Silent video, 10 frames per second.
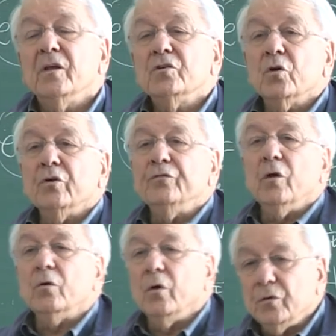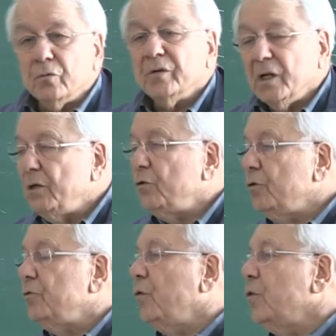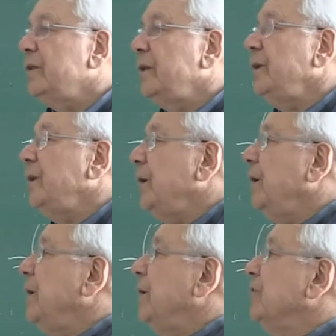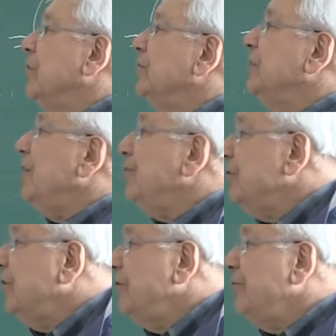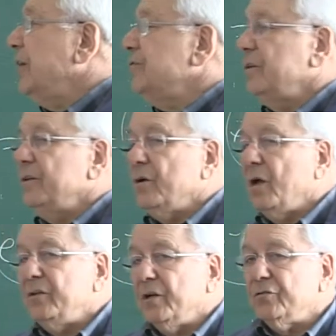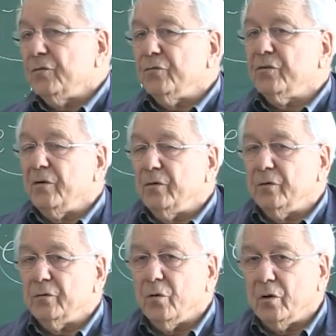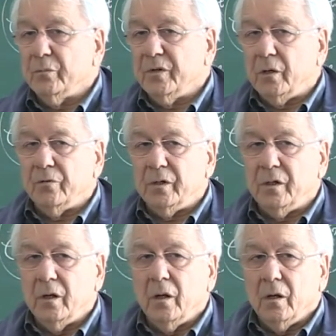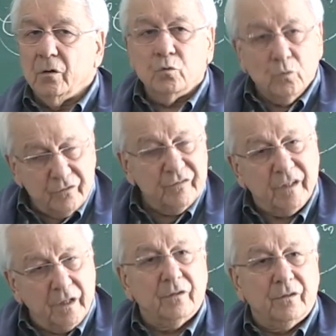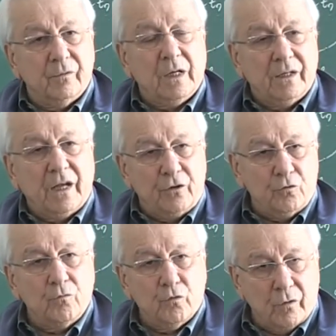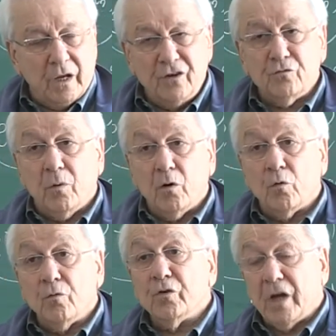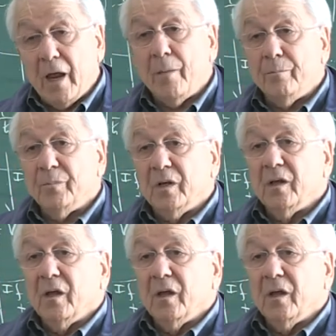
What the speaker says: So if you are going to really look for the gravitational effects in the context of quantum theory, you'll see it really, h bar over m.